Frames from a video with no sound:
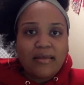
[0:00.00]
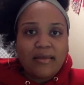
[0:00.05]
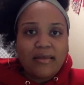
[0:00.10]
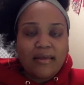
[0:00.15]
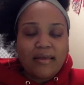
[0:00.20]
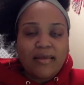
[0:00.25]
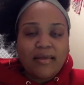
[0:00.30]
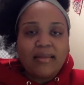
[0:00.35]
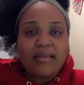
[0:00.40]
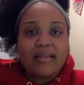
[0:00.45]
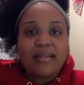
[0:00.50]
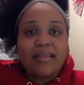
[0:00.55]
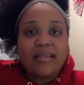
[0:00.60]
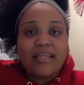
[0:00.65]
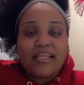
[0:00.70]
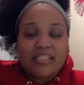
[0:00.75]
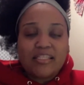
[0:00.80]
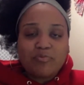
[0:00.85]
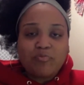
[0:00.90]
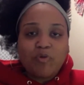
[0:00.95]
In
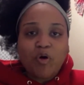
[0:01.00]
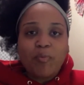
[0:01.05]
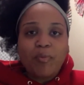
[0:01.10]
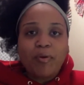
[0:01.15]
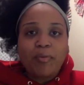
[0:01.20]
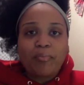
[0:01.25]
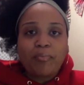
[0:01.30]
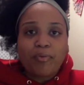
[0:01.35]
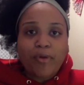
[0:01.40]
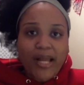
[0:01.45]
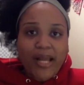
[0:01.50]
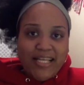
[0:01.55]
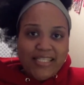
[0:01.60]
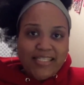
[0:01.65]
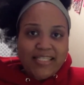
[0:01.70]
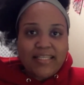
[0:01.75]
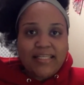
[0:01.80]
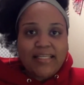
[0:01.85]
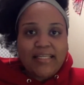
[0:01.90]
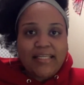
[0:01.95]
this moment
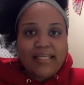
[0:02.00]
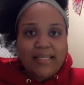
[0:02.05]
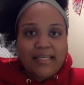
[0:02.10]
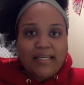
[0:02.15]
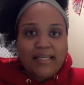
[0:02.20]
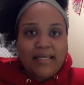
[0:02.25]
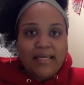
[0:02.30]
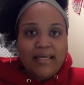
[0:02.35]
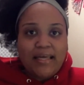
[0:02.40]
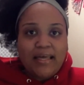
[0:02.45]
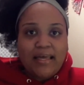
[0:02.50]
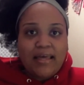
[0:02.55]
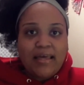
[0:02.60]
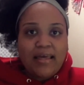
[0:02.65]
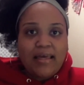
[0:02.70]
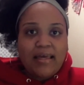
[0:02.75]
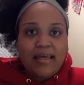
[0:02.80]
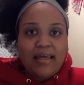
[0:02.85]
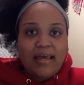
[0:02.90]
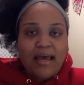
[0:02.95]
presently,
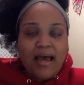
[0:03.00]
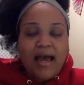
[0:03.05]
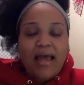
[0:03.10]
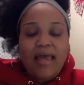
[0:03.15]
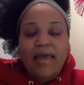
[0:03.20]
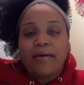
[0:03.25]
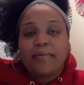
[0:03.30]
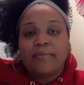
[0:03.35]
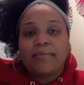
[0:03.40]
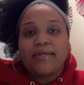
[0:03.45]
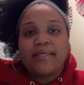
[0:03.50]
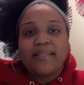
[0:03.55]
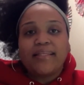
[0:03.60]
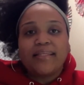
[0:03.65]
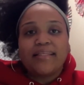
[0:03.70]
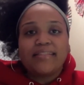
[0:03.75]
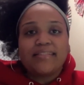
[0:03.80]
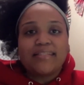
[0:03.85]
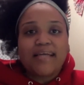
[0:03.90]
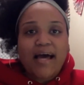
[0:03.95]
I am in
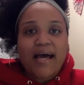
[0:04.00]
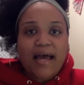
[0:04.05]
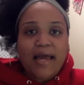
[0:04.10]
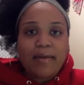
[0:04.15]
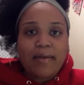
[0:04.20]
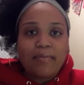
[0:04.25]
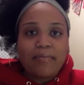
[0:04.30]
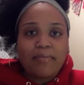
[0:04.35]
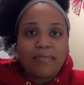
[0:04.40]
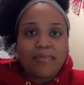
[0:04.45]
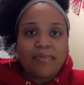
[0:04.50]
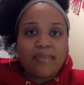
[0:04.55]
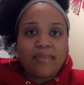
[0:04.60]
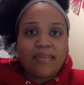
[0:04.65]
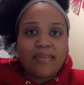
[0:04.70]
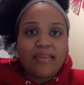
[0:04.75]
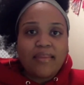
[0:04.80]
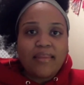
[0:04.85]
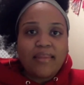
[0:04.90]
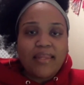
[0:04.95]
the time
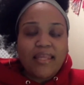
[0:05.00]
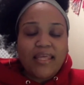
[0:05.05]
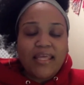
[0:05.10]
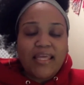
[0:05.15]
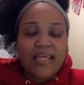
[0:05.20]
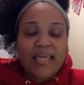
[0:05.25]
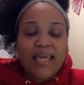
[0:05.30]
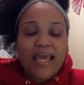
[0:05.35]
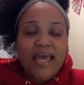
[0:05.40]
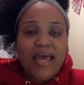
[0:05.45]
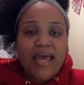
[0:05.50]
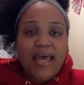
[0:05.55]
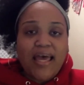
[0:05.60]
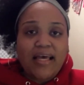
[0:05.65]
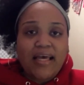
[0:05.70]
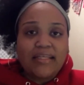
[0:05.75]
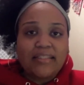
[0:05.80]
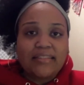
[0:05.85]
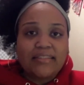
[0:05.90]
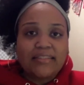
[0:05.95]
that He
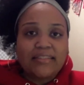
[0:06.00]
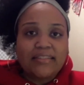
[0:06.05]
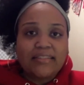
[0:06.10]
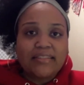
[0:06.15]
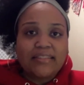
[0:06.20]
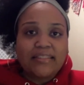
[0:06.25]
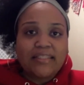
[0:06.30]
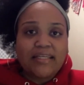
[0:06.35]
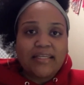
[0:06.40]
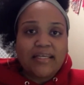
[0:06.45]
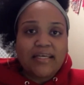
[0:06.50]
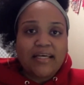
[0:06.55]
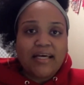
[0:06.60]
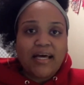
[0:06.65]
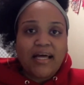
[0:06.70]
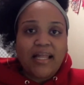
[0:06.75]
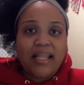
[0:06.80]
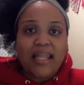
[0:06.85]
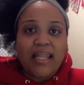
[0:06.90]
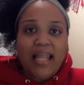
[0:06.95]
has
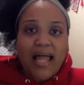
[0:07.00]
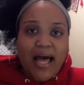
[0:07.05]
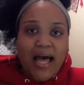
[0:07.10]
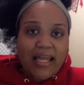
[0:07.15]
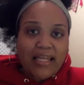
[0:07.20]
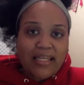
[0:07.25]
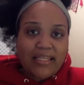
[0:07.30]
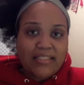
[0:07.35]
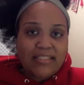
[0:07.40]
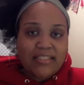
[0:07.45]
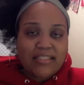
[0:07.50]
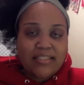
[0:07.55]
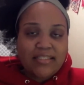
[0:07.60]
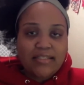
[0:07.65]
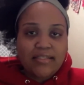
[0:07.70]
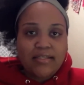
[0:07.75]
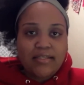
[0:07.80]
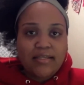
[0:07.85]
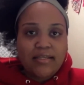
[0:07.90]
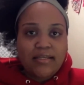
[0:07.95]
allotted
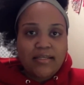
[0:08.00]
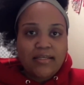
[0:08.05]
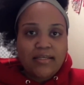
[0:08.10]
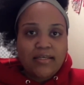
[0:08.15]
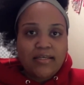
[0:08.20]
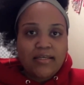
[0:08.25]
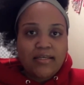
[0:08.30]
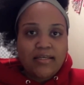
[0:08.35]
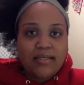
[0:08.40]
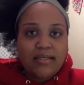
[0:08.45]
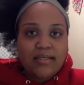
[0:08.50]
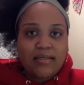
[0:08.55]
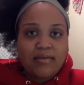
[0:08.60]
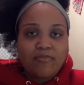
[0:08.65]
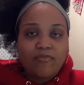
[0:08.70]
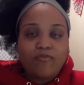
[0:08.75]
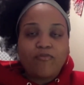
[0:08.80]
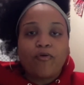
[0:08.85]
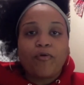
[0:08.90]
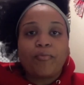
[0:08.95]

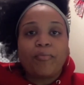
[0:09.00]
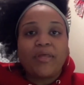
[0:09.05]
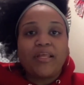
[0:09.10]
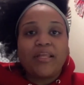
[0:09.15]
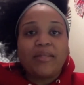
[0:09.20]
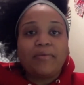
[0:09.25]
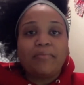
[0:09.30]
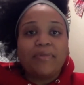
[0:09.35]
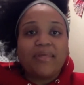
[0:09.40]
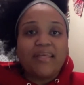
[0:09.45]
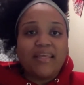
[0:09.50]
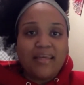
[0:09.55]
for me to be